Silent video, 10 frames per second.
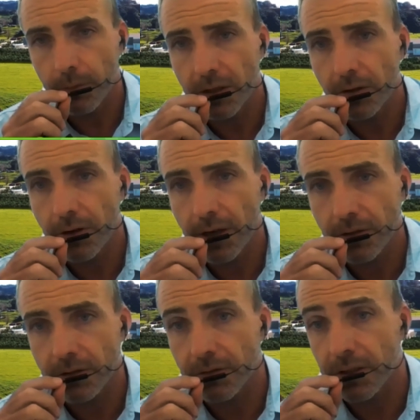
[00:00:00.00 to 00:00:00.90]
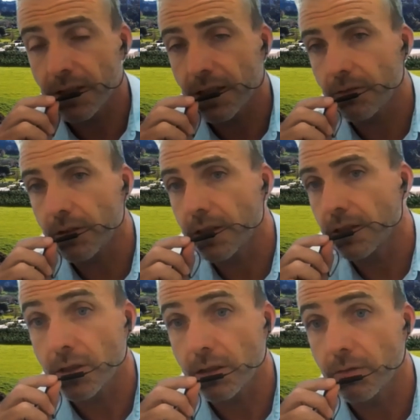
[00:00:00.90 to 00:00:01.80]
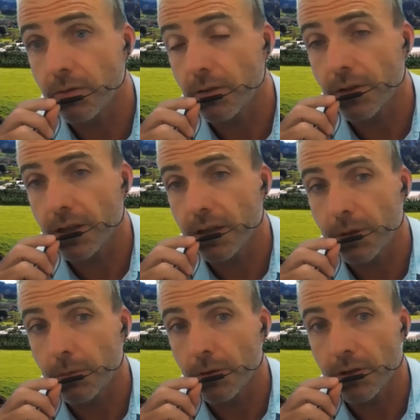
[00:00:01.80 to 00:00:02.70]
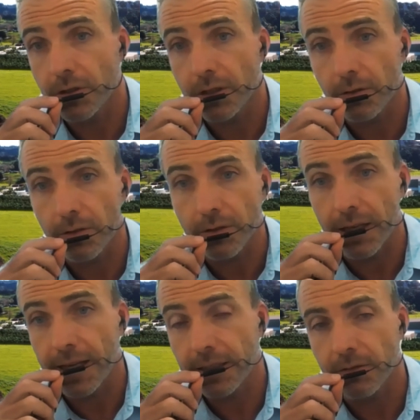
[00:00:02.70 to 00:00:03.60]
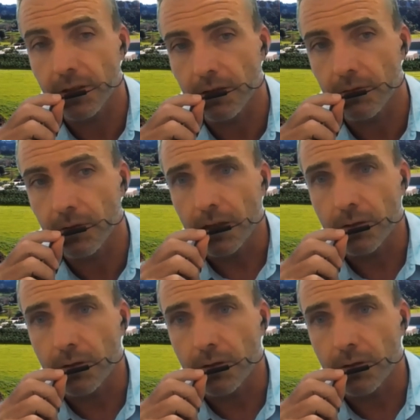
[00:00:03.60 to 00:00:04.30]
the directors are very heavily involved in the company, both as shareholders and actively involved.